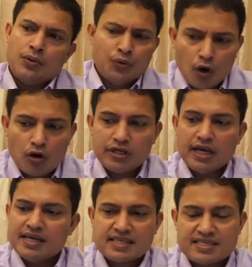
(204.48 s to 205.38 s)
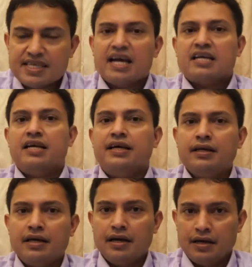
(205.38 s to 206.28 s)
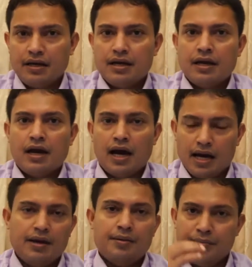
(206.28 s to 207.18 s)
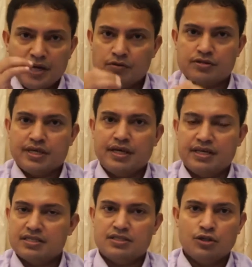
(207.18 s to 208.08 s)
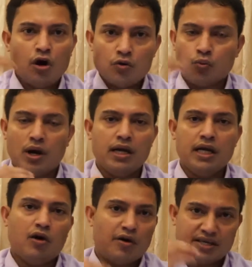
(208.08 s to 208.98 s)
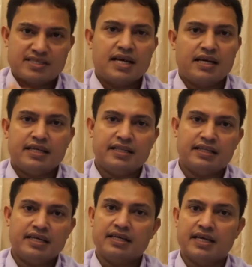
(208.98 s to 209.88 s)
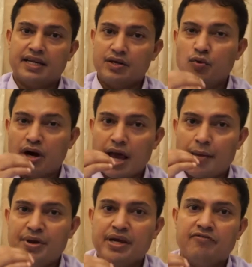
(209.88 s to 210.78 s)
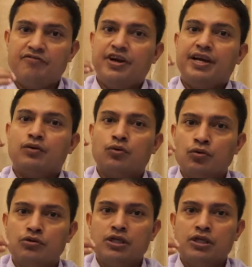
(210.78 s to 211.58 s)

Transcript: not exactly, I mean to say, it's not only or exactly the thing that you are having a very good